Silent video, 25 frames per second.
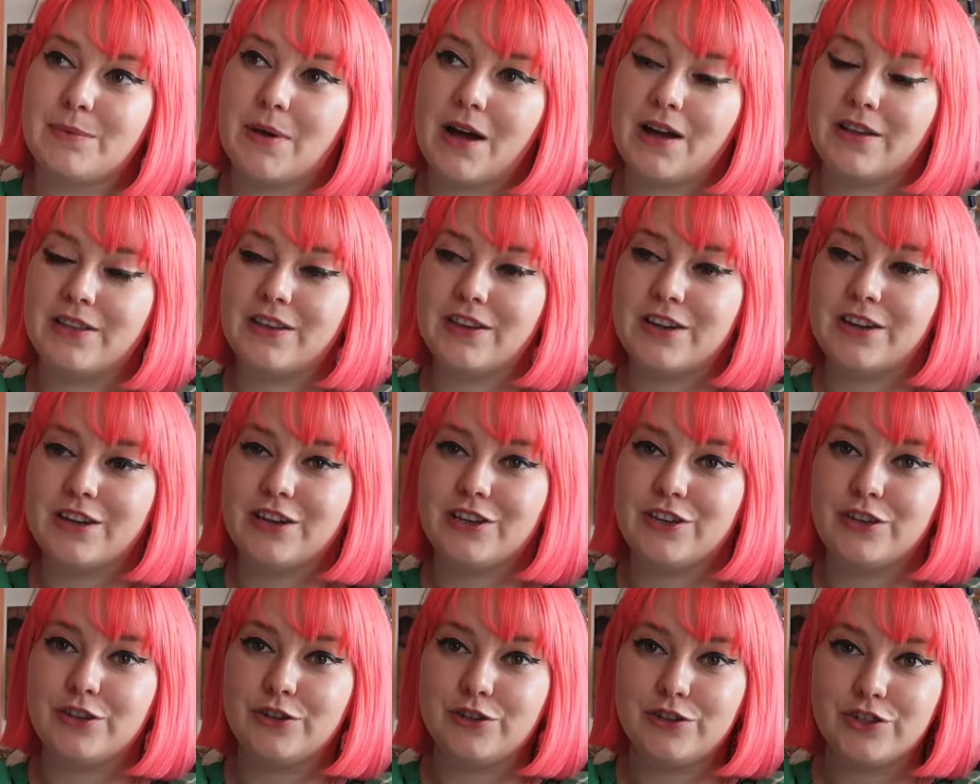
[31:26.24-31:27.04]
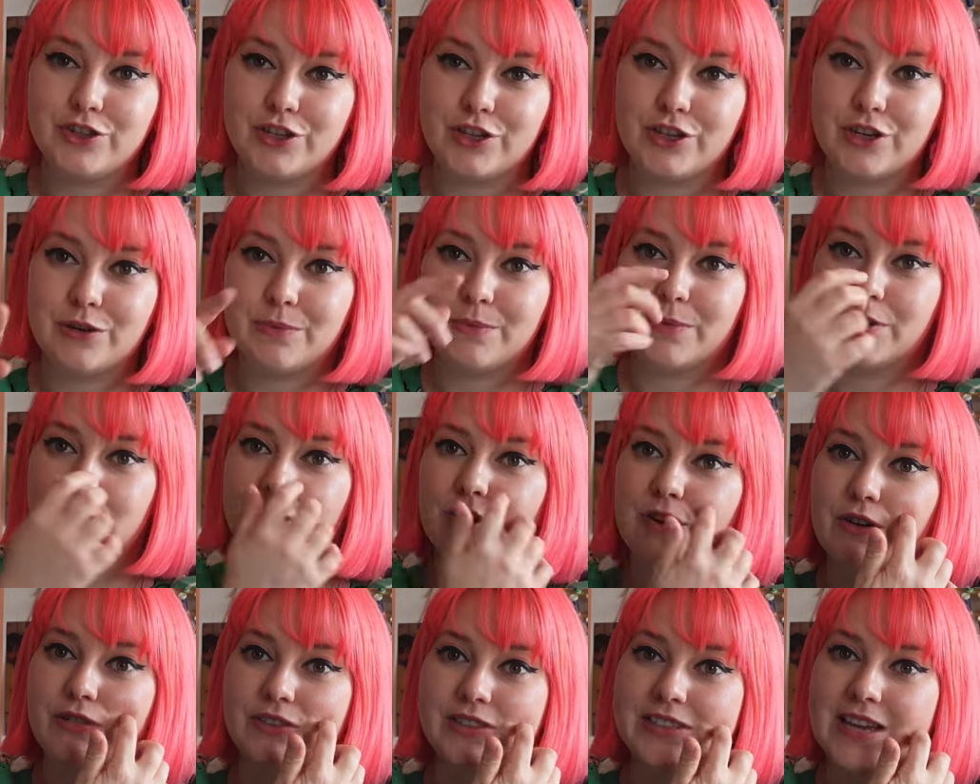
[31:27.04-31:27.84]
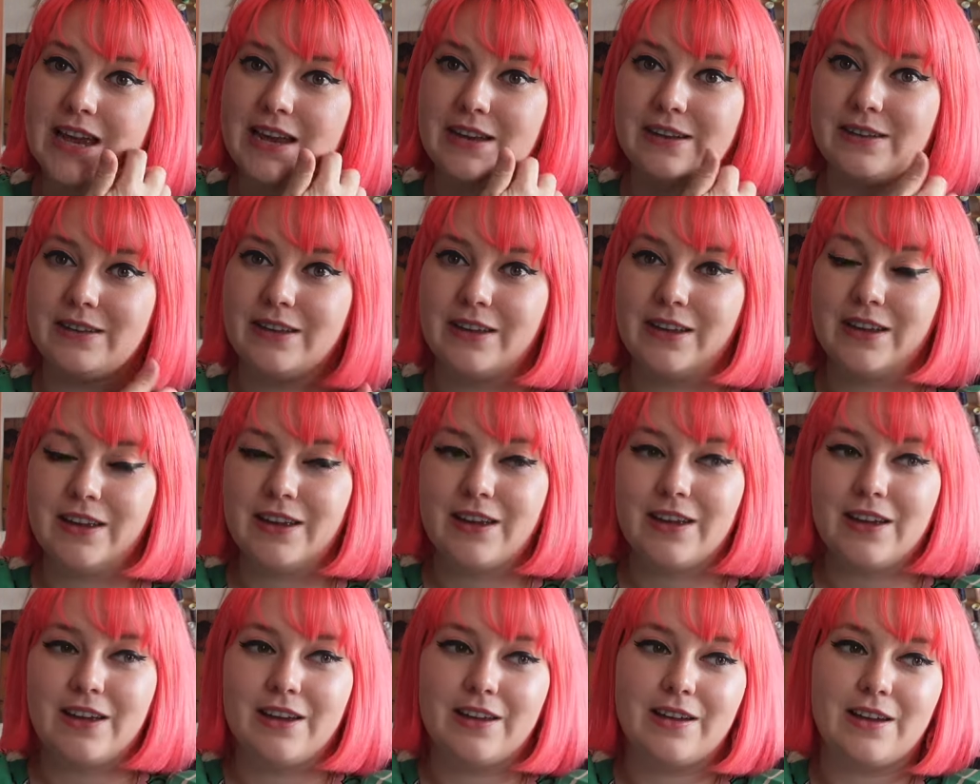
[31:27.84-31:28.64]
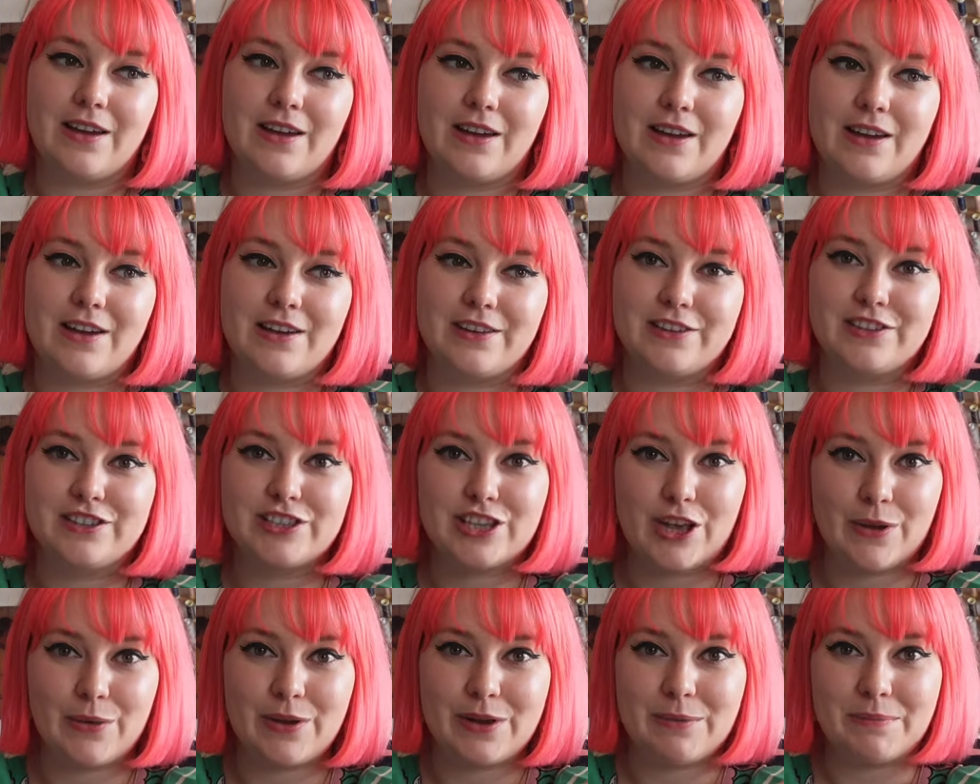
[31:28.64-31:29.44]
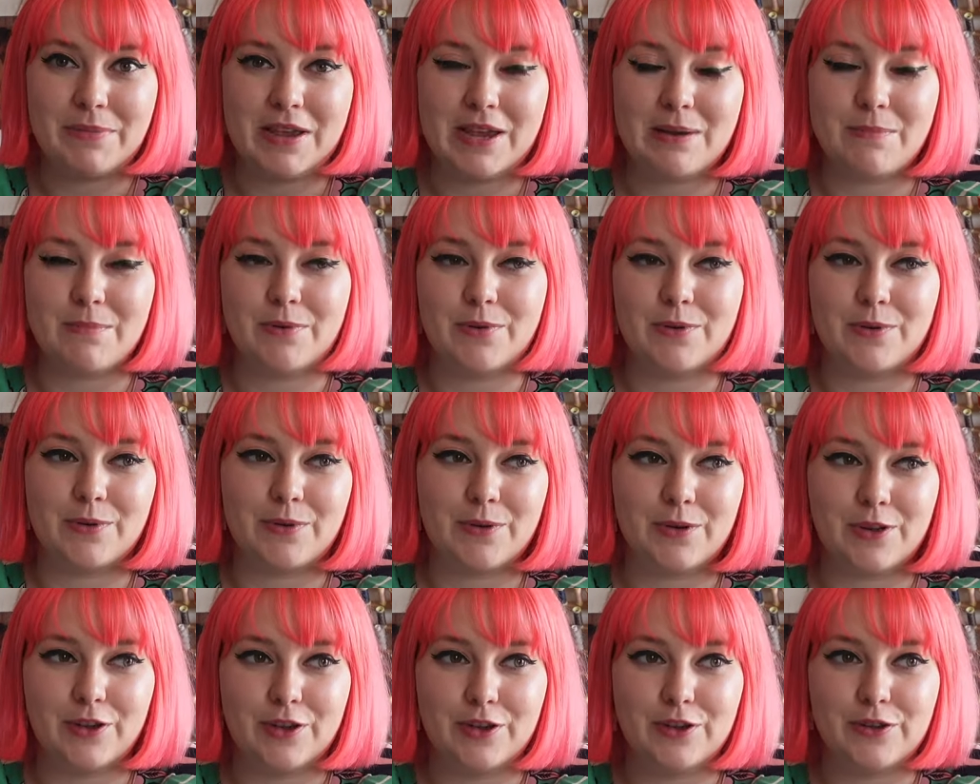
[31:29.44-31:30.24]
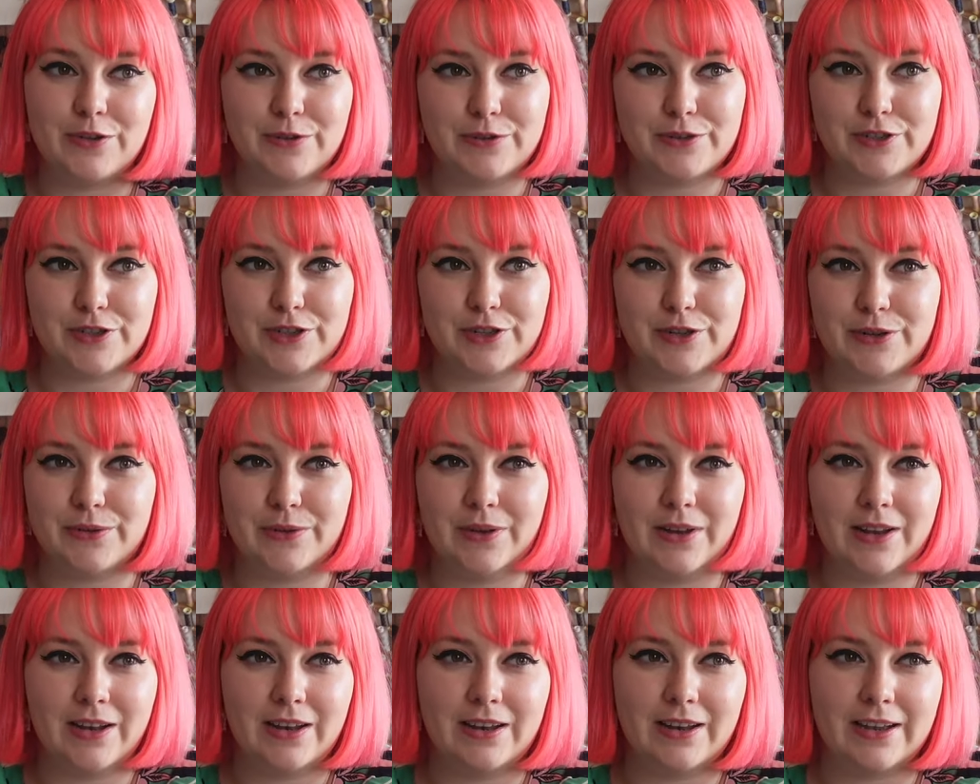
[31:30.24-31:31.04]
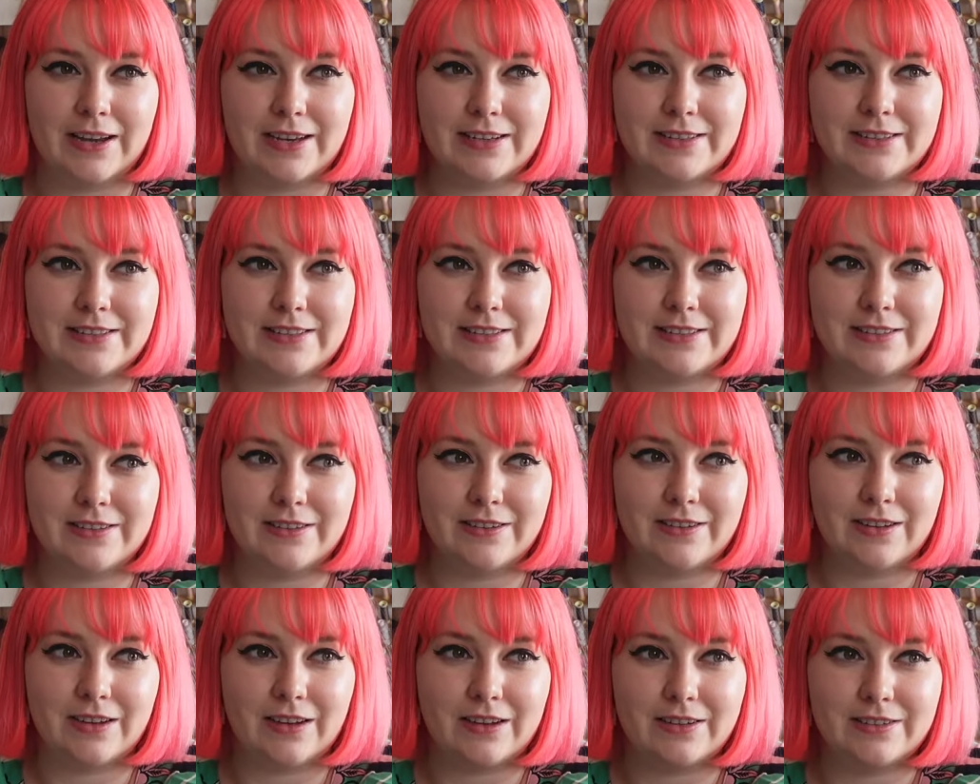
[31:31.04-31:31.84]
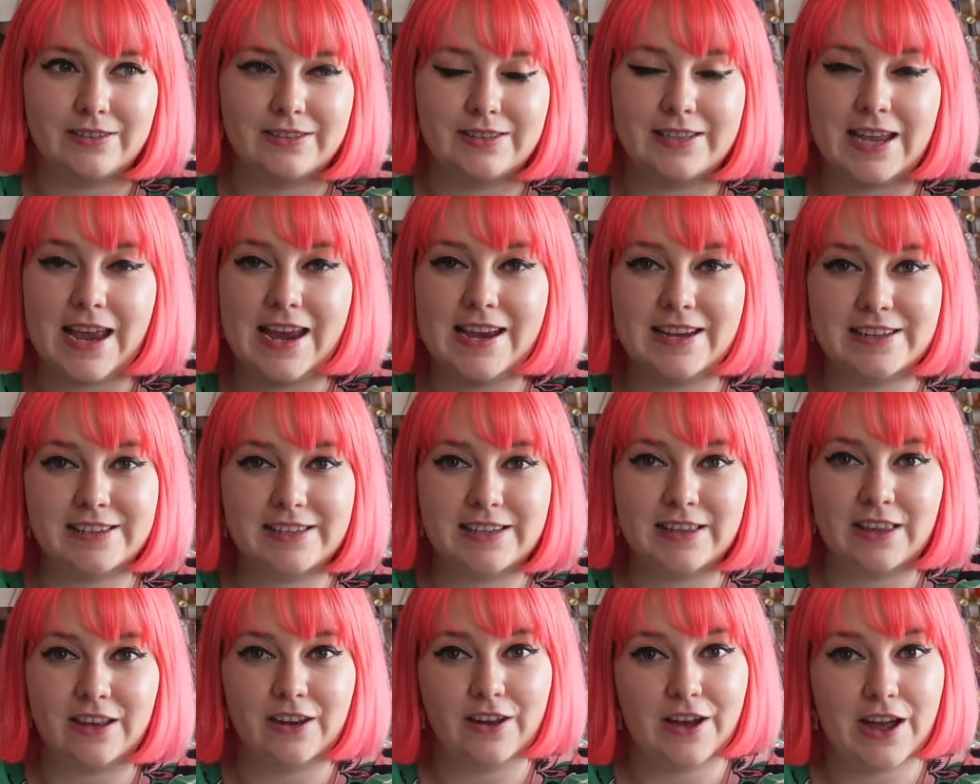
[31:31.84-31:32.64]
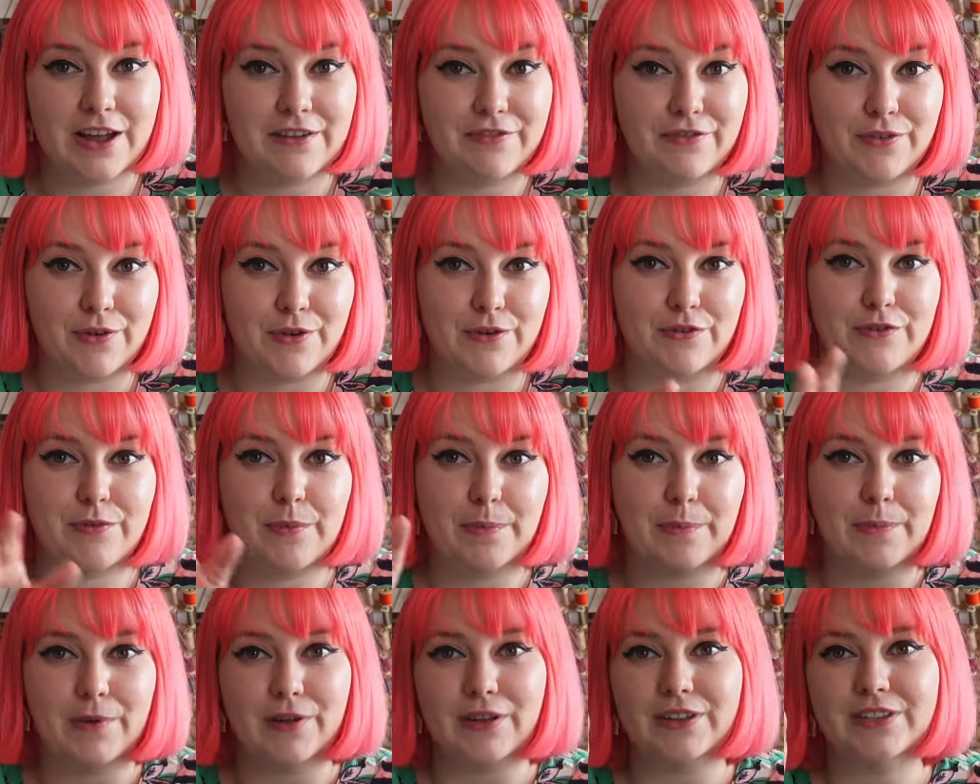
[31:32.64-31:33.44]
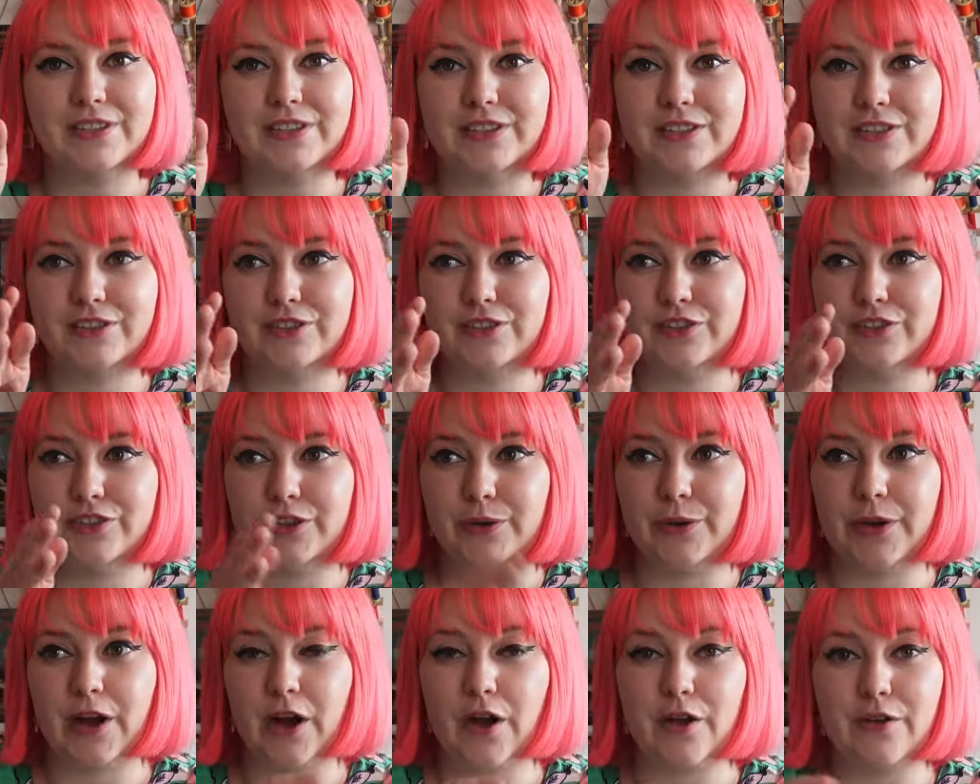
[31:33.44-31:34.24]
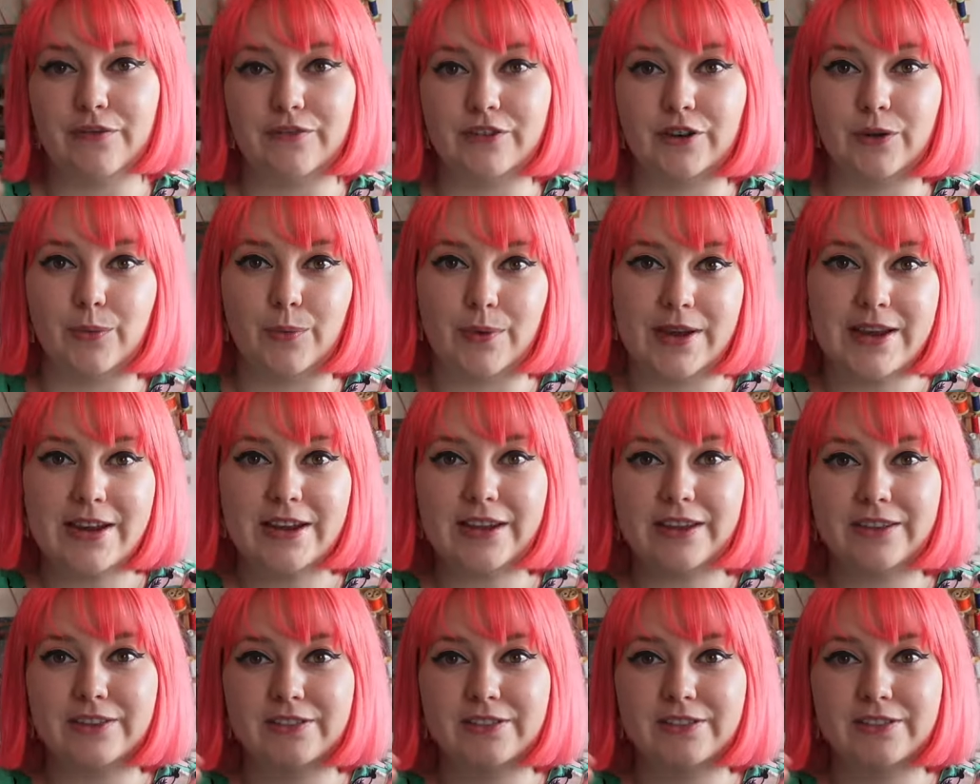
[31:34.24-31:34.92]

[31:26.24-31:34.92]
other YouTube content sewing people who do like days in the life of, but do it over a week.